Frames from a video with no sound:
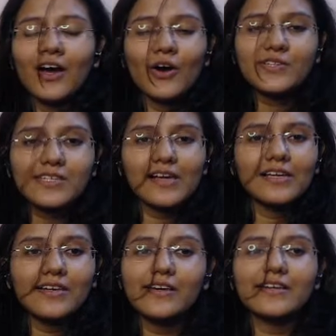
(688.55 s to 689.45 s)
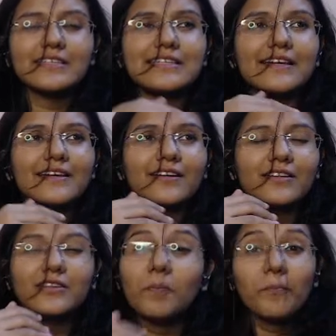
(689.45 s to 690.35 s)
Hosahalli is like
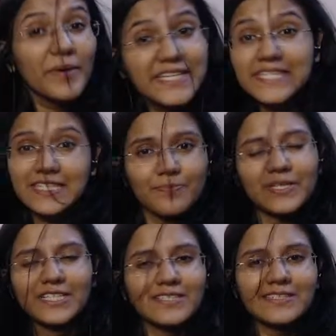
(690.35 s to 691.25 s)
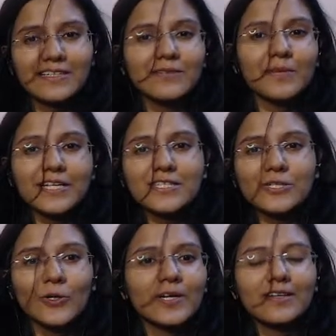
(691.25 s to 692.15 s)
the best place in
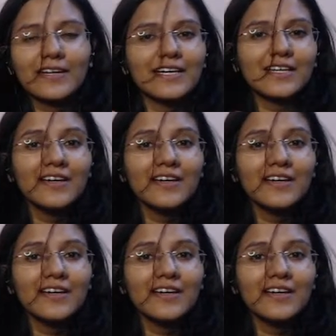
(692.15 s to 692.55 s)
Mysore, right?